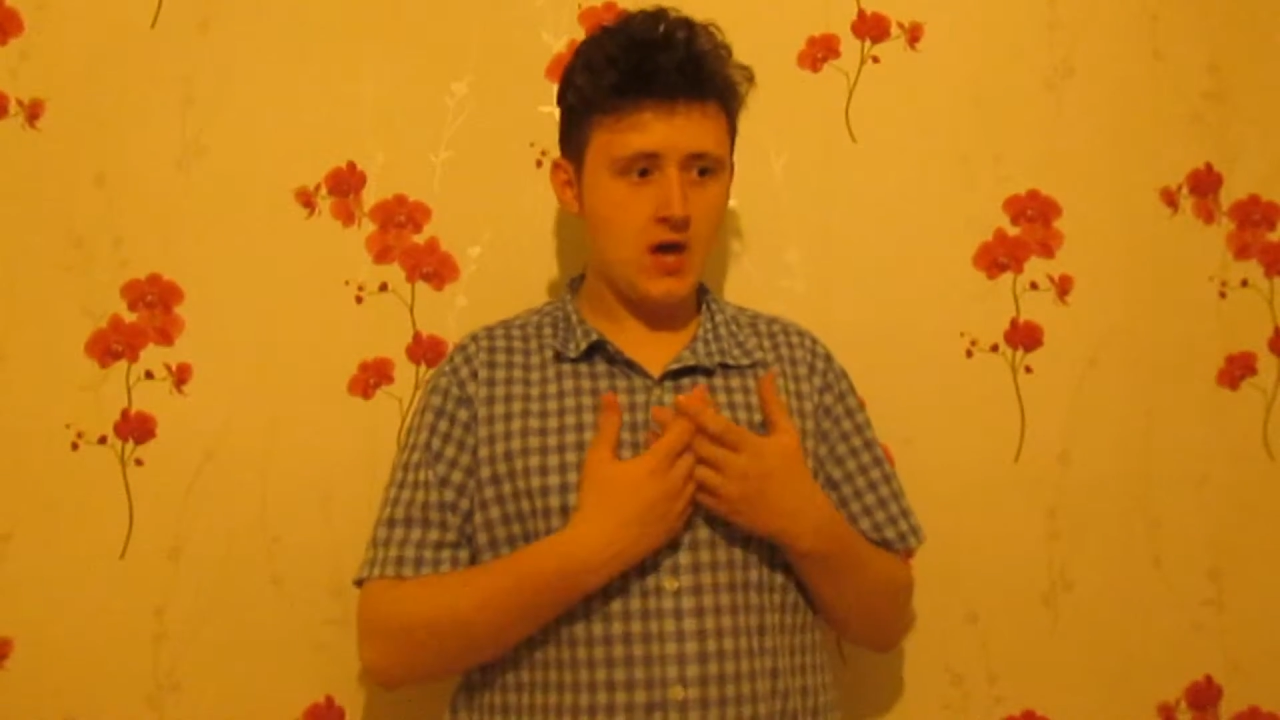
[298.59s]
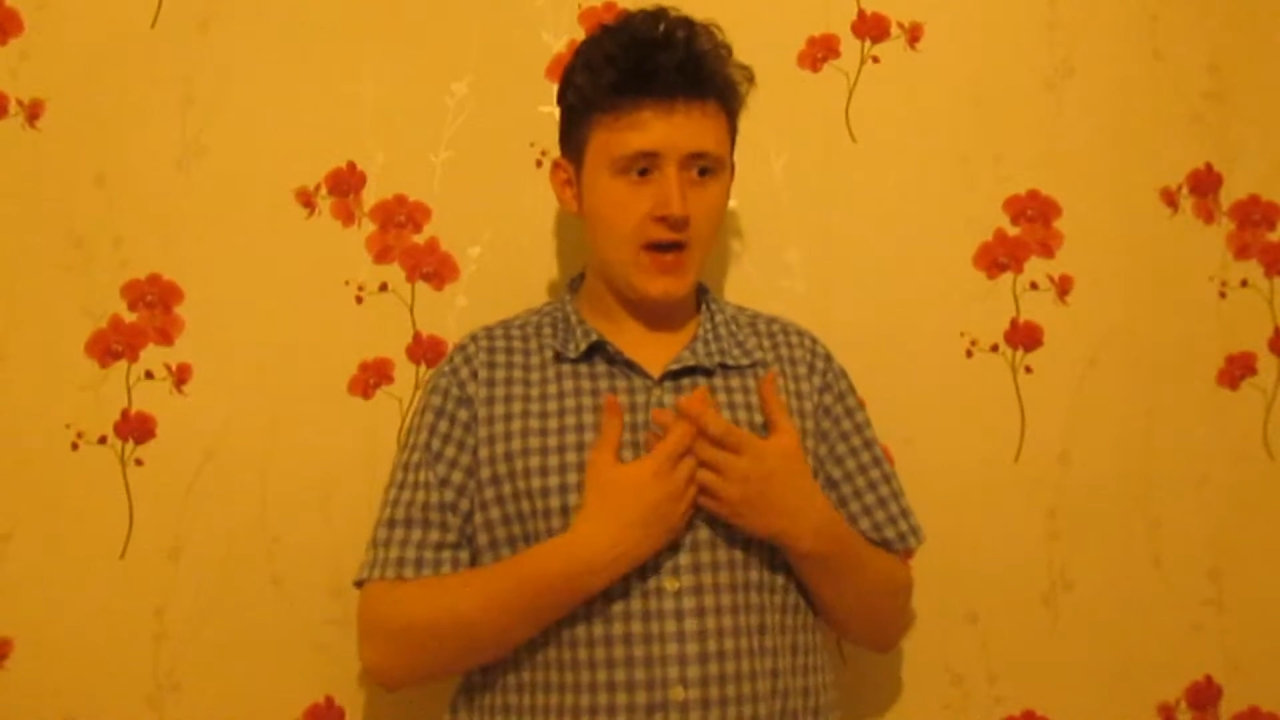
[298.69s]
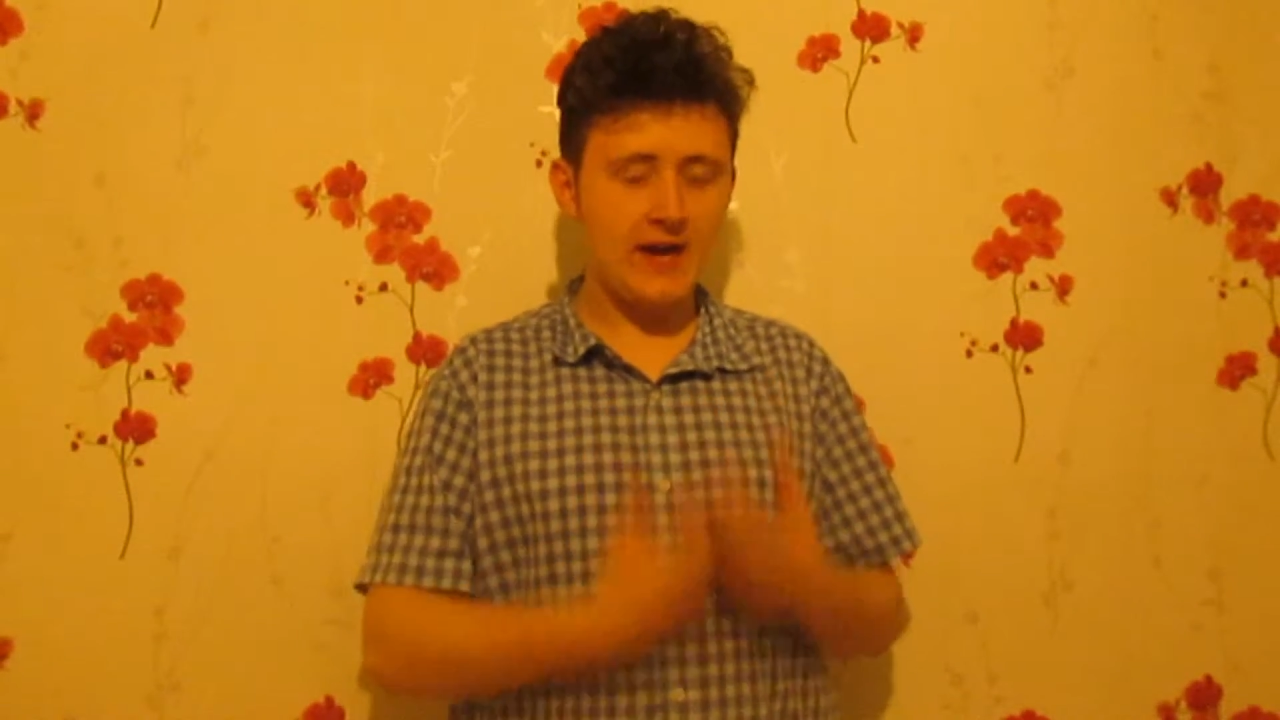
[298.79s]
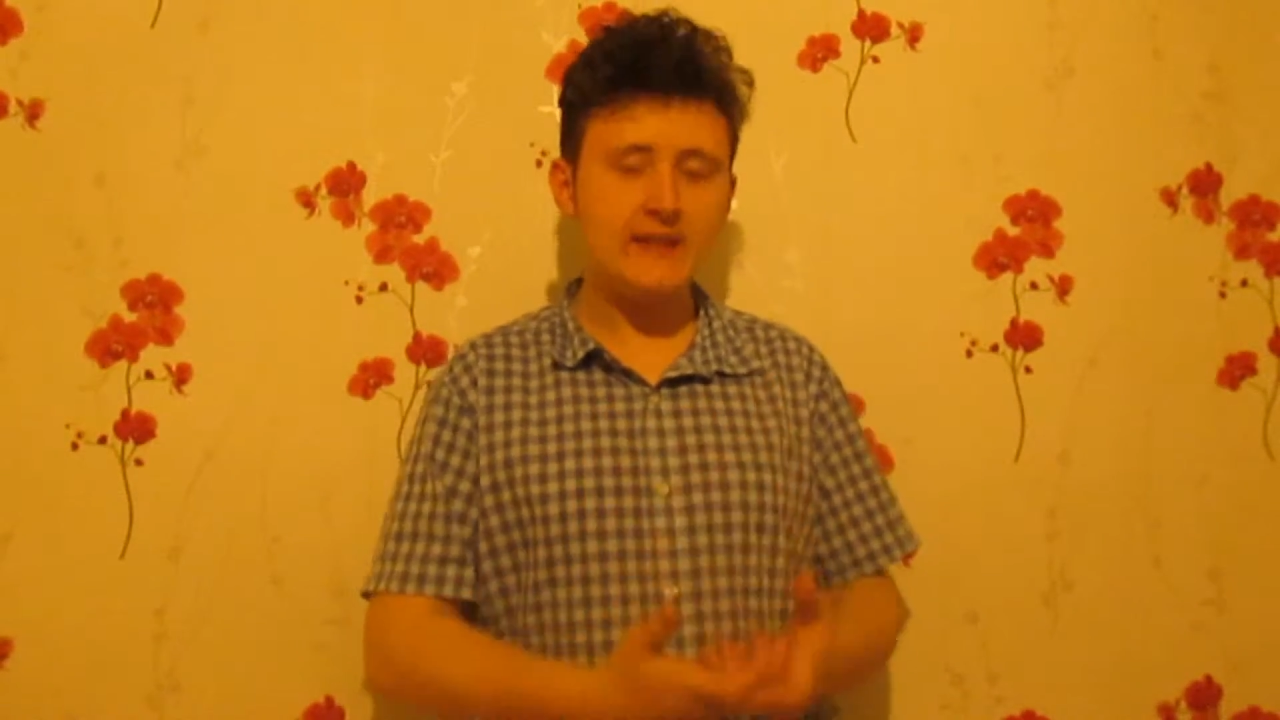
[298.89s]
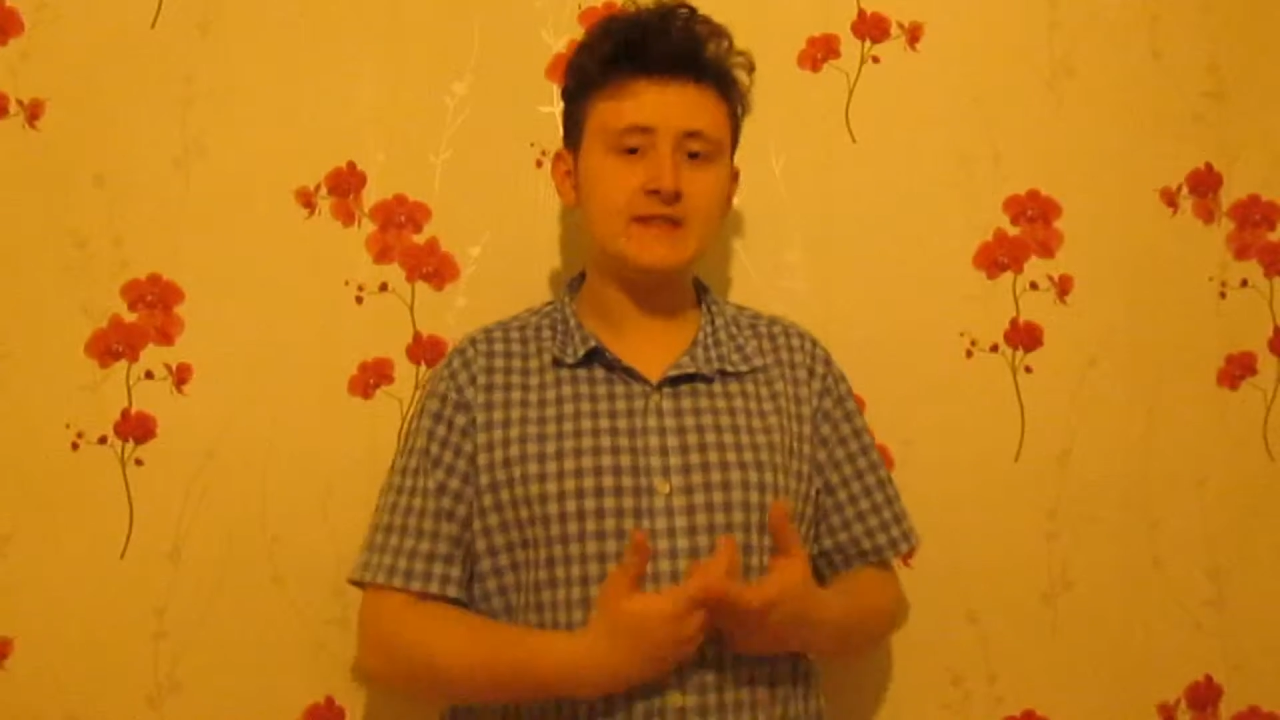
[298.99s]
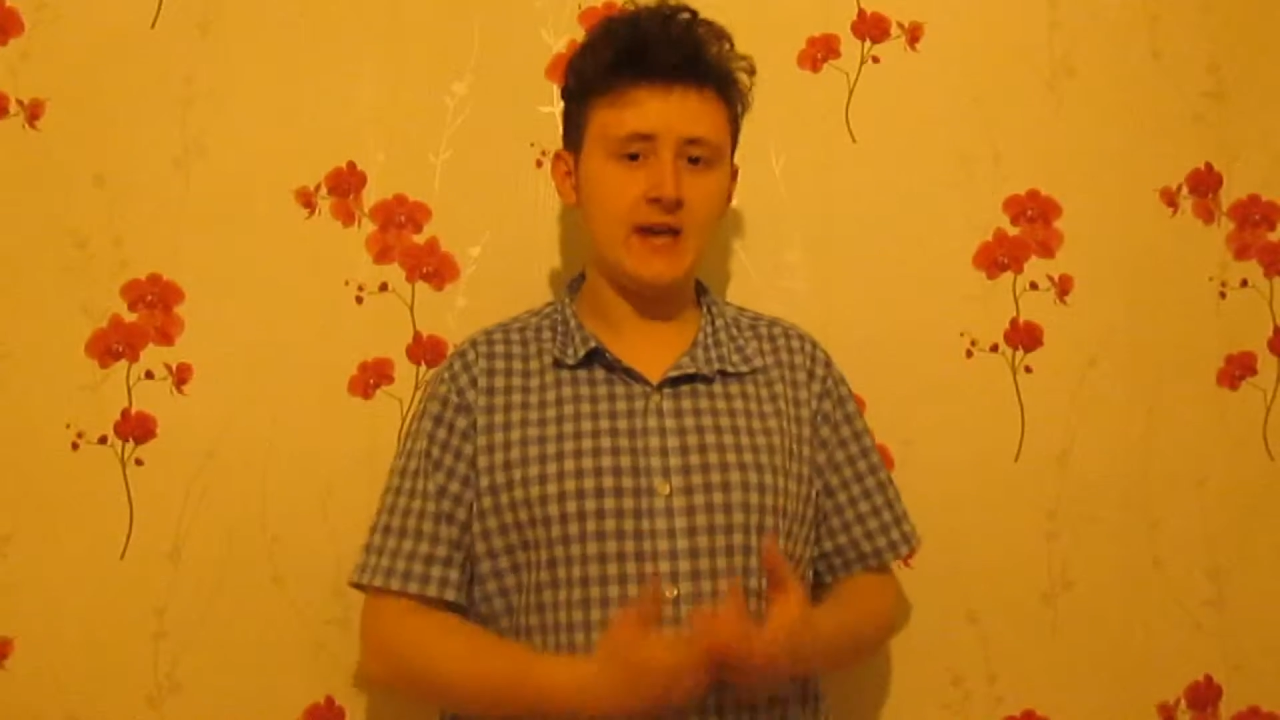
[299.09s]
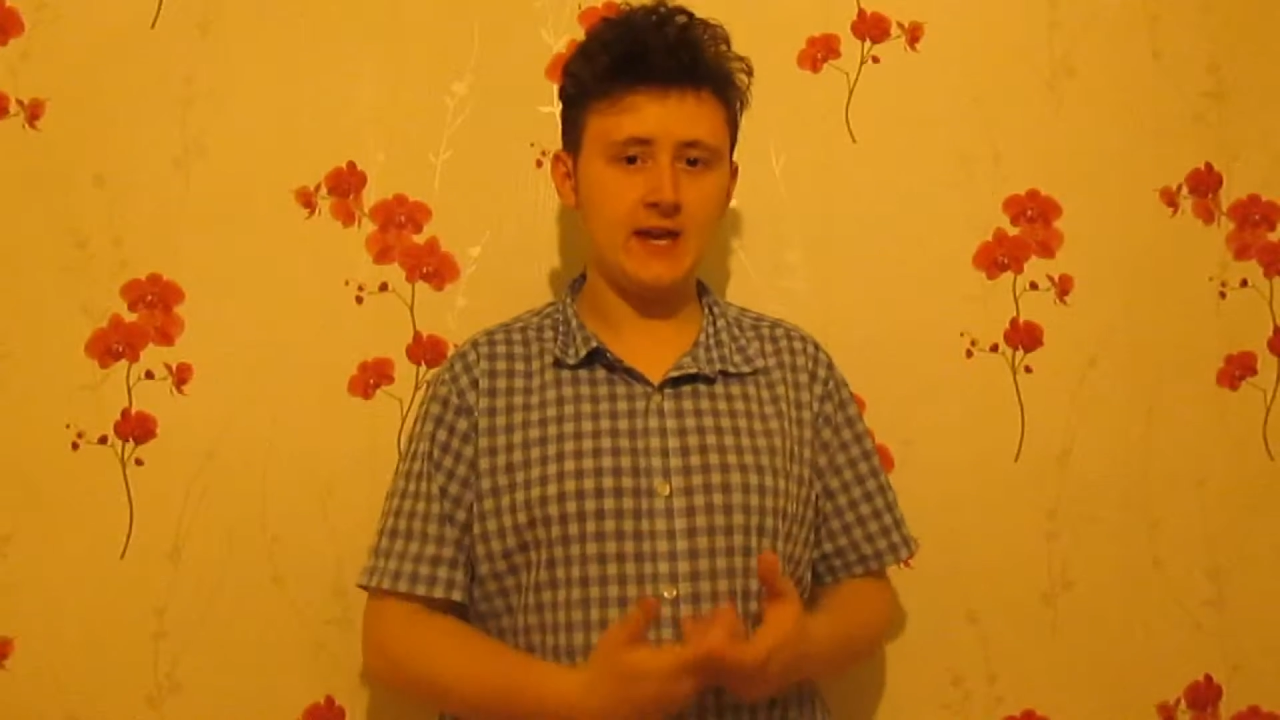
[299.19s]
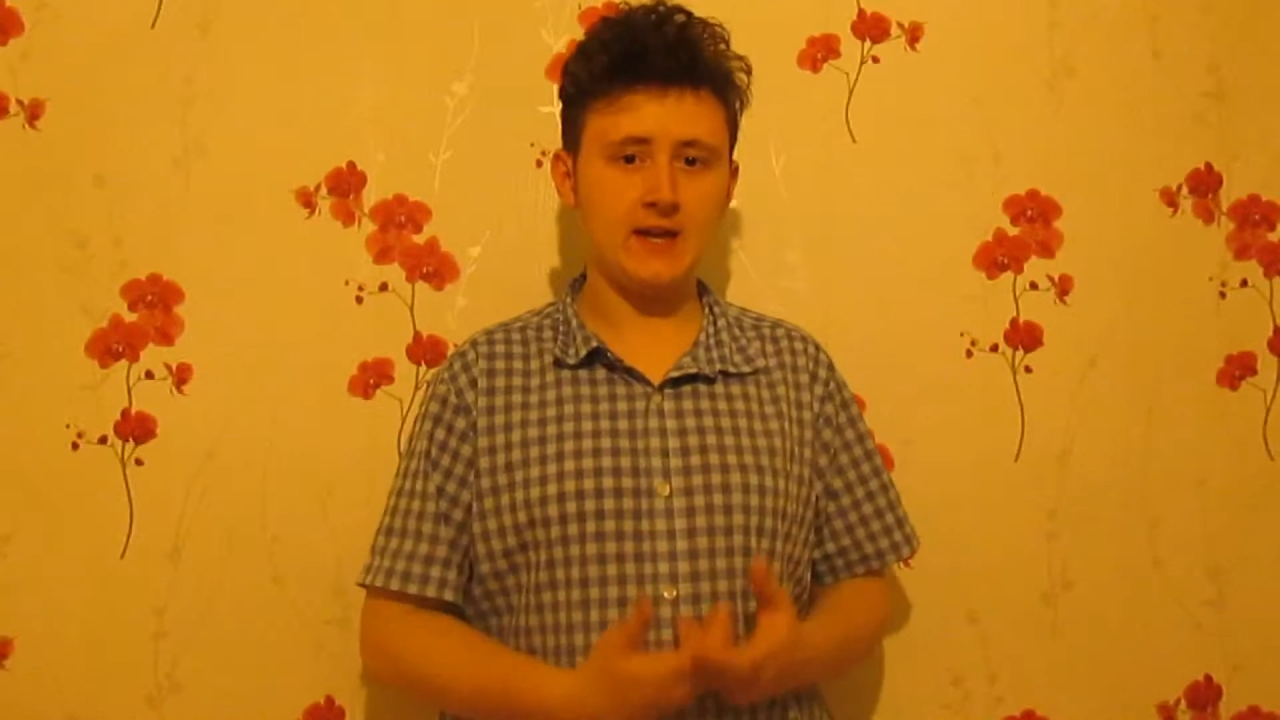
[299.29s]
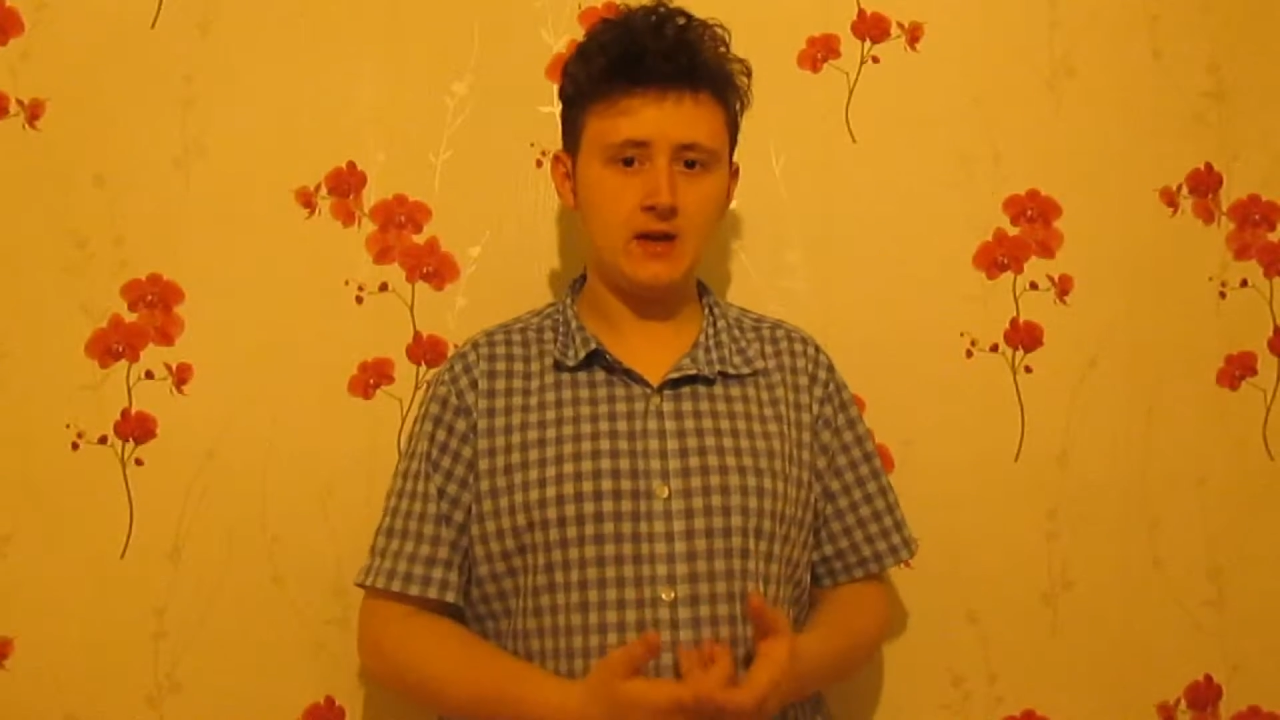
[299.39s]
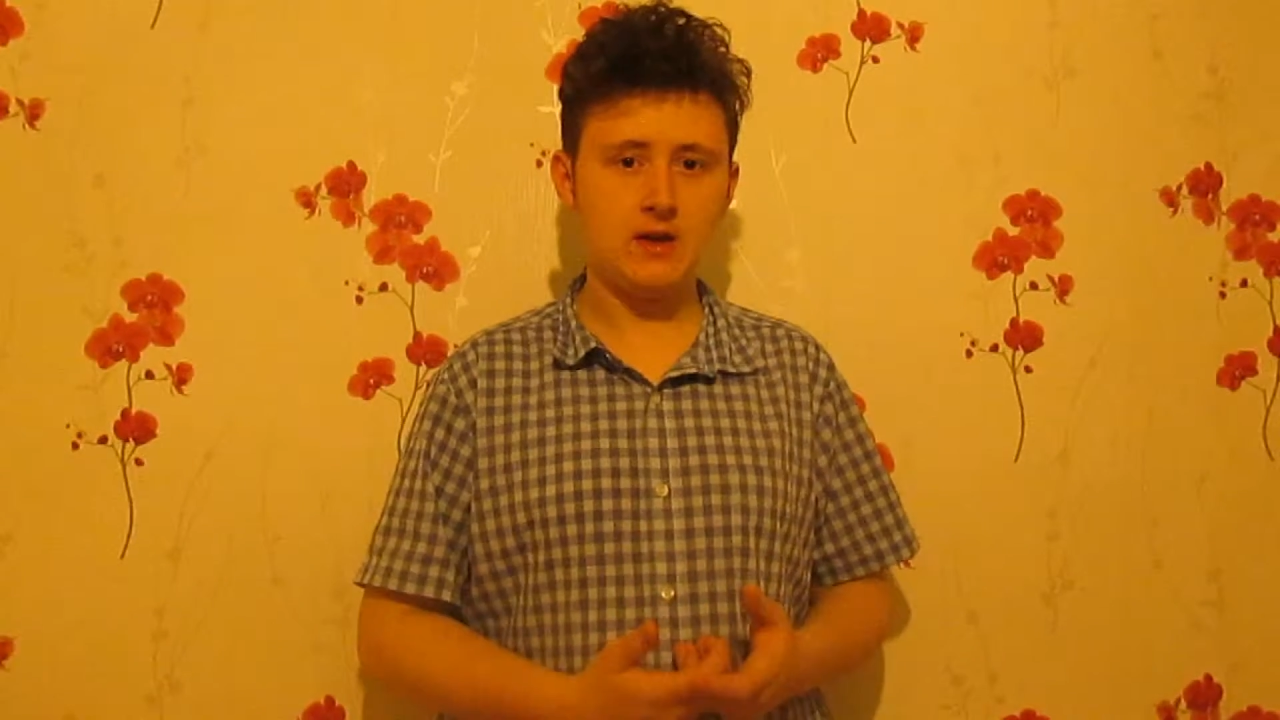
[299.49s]

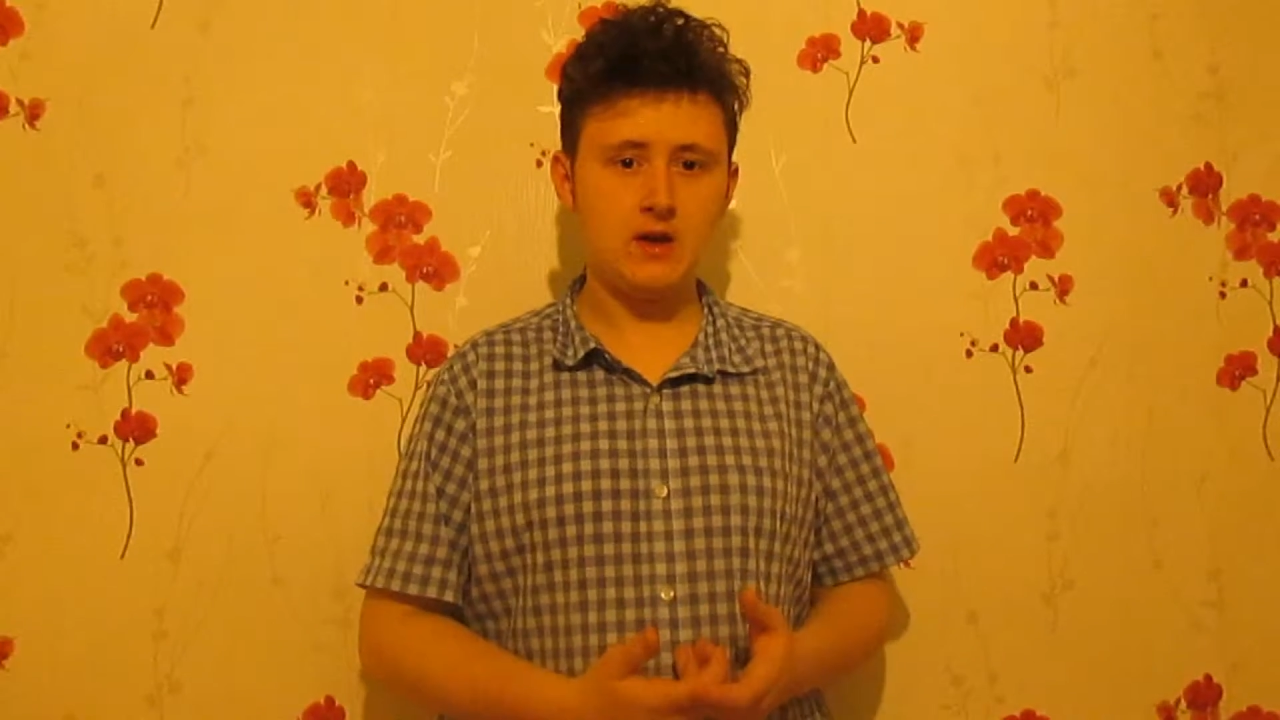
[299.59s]
hitting,